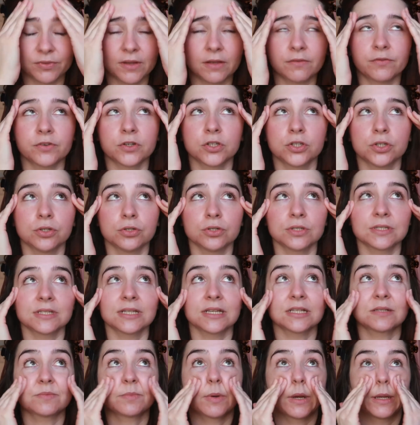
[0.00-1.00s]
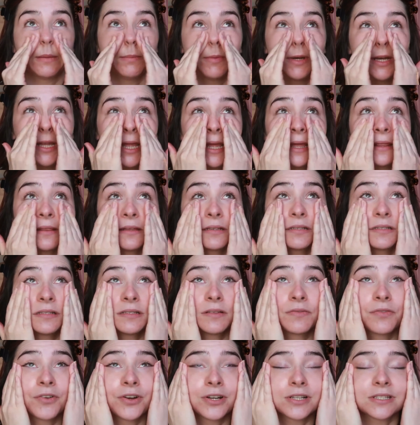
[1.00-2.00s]
never used this primer yet. This is
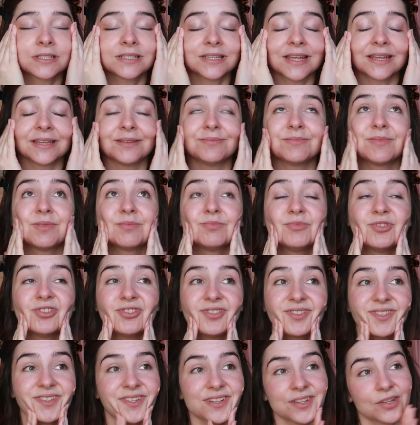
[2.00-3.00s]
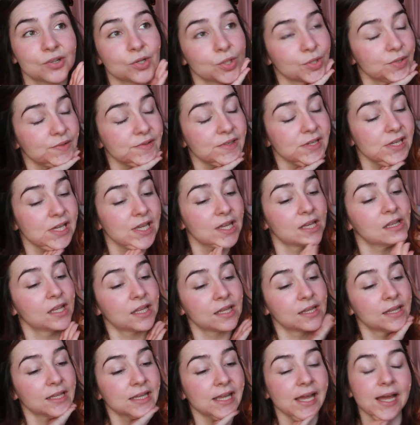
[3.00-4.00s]
the first time I'm using it on
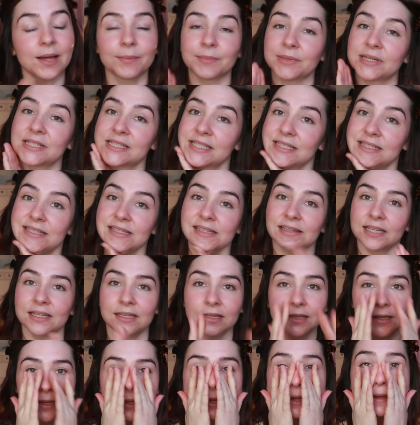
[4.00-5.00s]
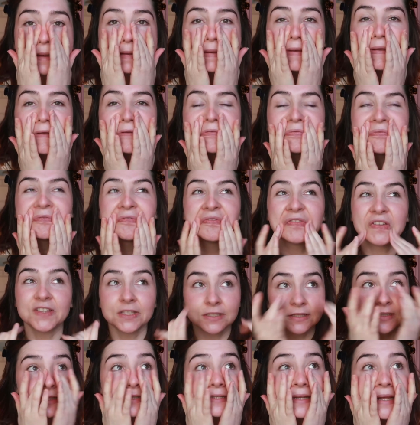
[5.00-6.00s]
the camera today. It
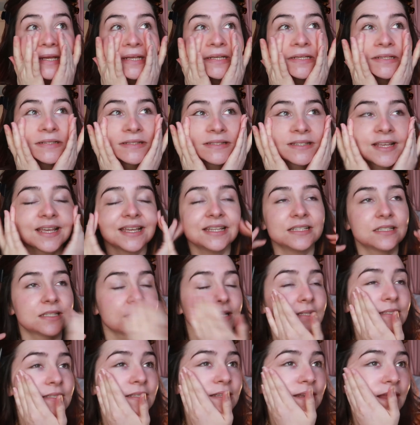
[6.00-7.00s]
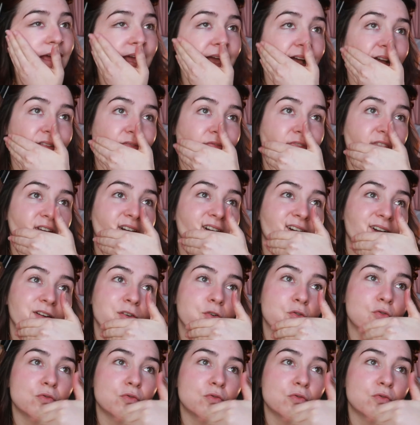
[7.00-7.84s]
feels nice. It doesn't have that